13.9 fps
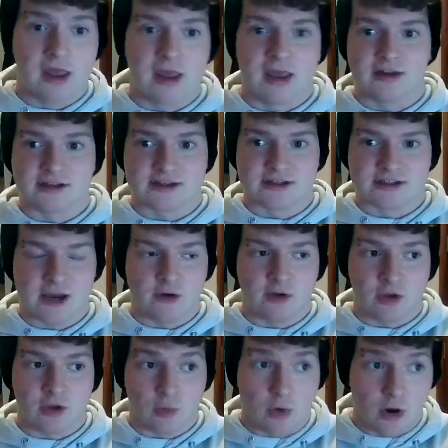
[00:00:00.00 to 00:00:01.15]
it doesn't tell
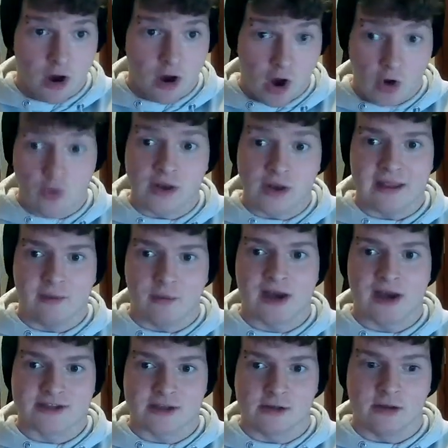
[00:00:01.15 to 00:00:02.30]
you only
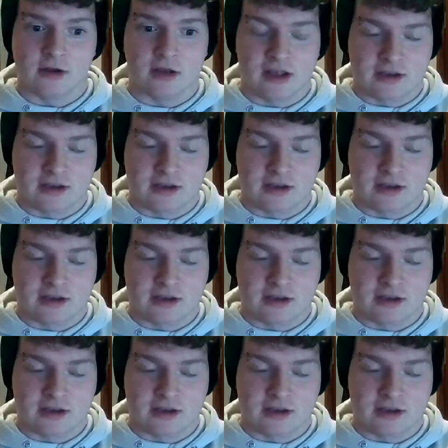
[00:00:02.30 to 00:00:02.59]
where to look.